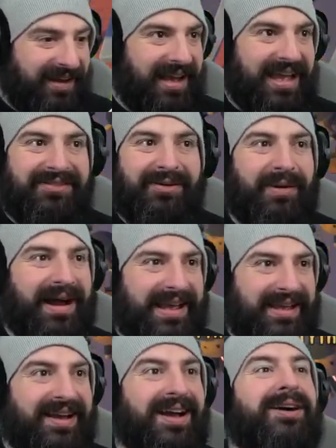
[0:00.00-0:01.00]
Either way,
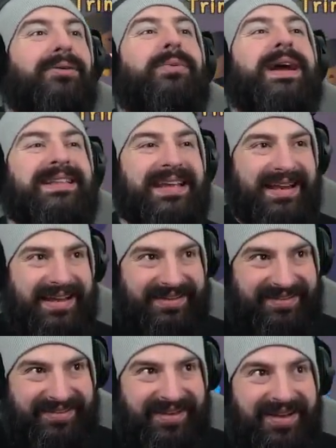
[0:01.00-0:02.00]
we did
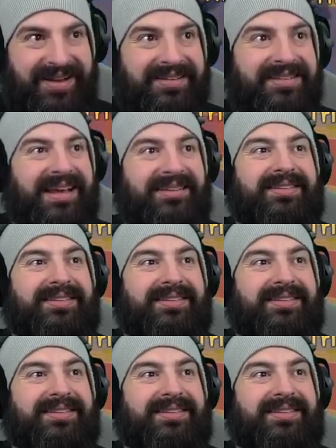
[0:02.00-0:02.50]
it. The,